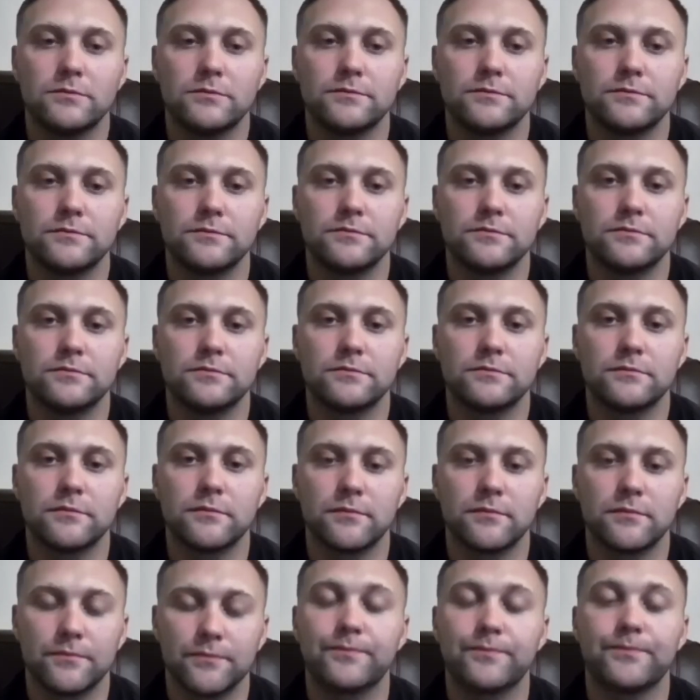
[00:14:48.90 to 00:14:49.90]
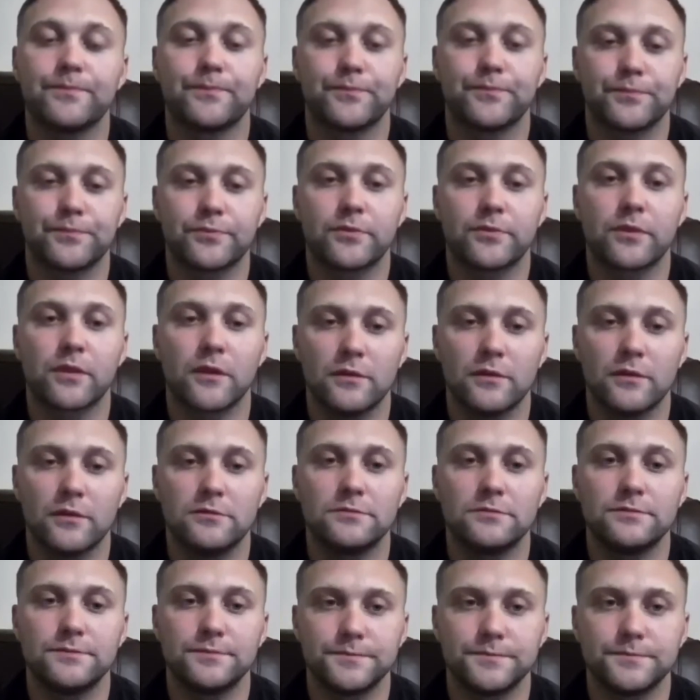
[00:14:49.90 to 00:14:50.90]
So it could
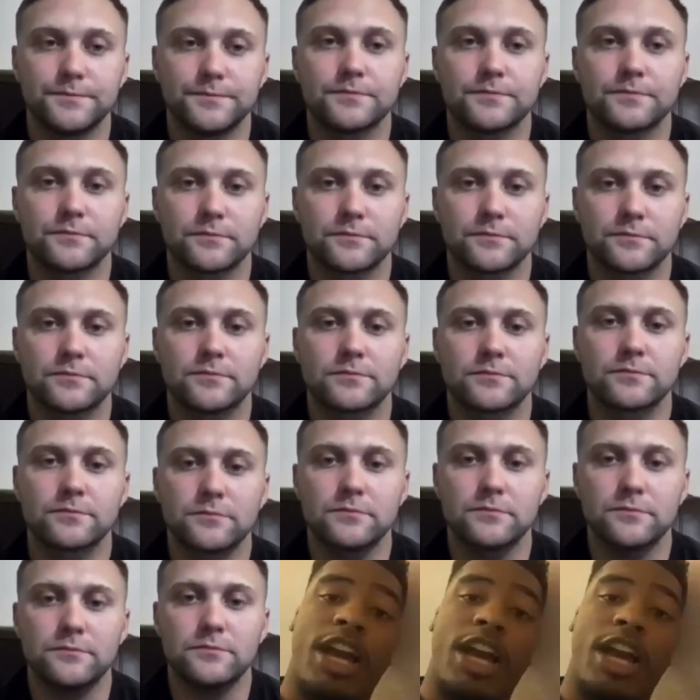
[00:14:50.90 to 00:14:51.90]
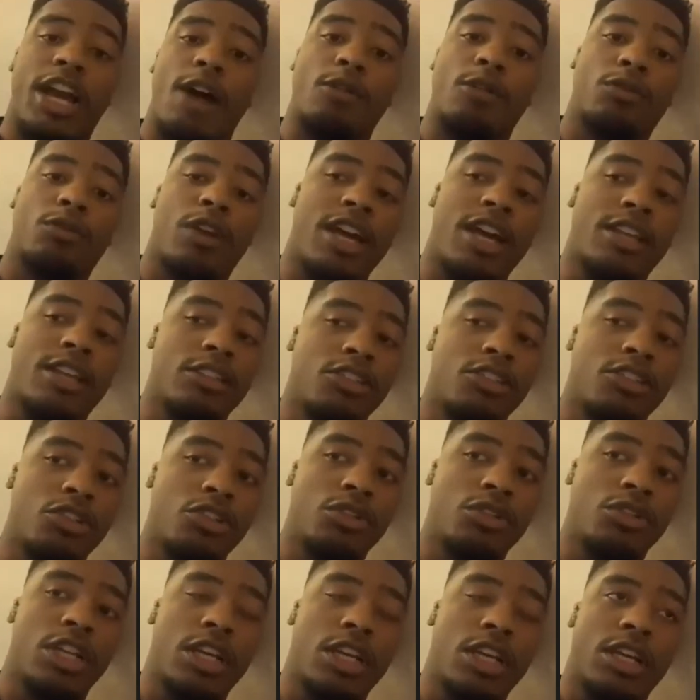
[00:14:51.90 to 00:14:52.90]
go either way. I rather do
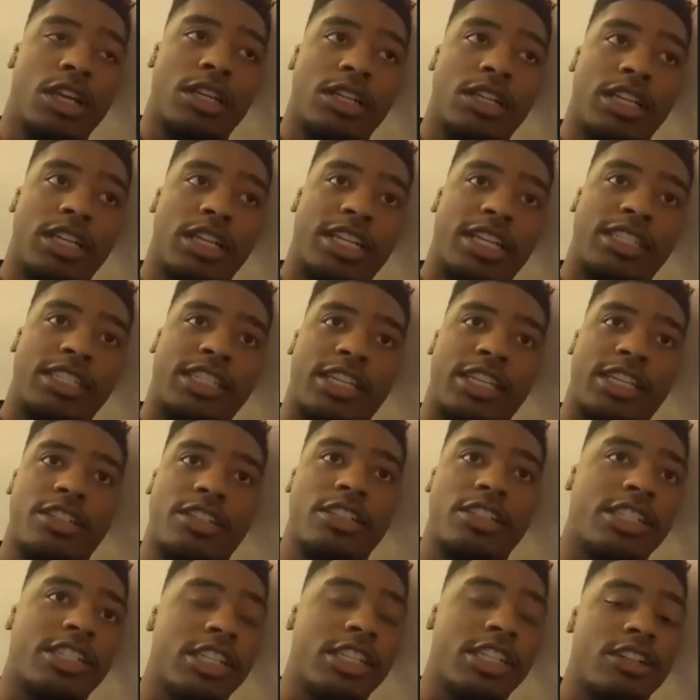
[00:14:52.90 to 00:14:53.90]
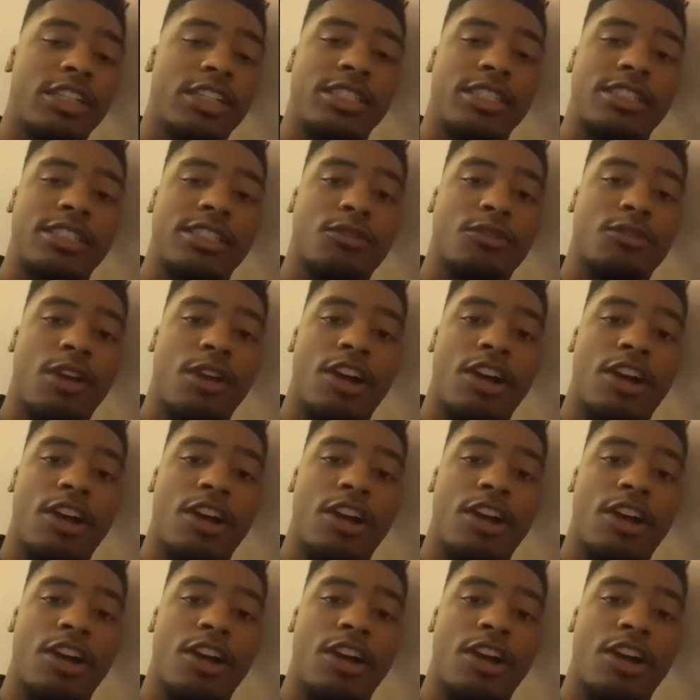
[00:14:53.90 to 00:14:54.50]
the contender series route.